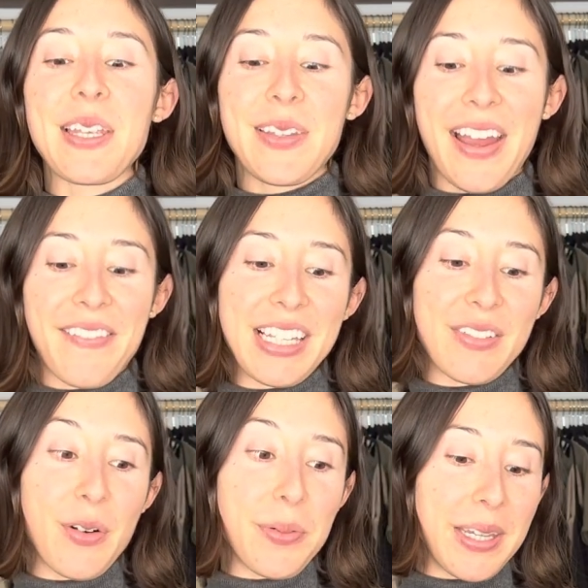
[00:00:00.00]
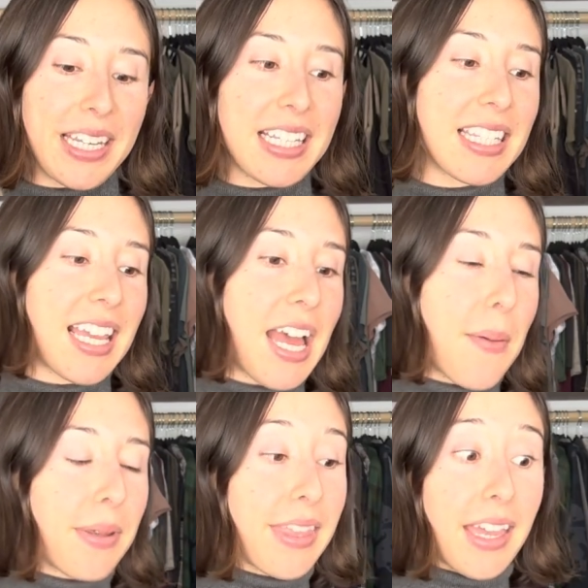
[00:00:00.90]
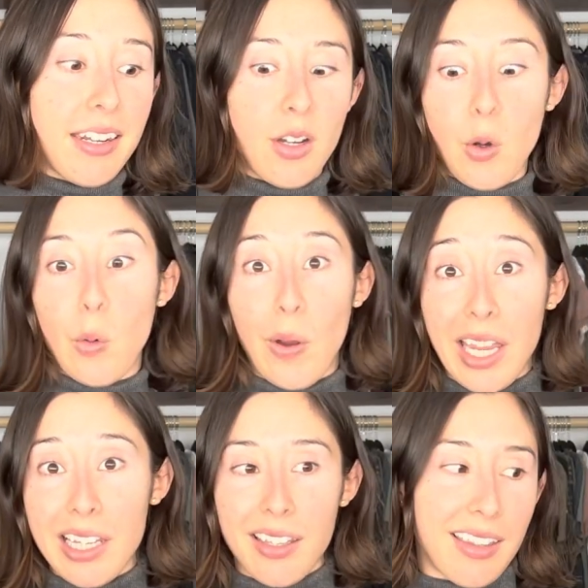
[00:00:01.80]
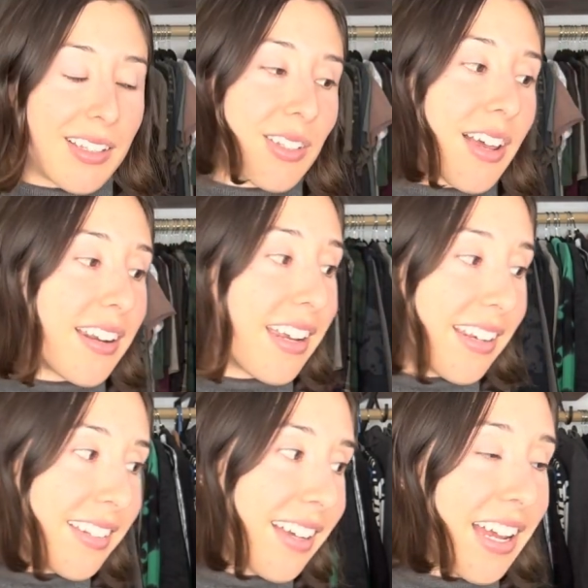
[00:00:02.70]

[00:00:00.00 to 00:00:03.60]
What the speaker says: So I have these 4 beanies, but then wait, that's not it.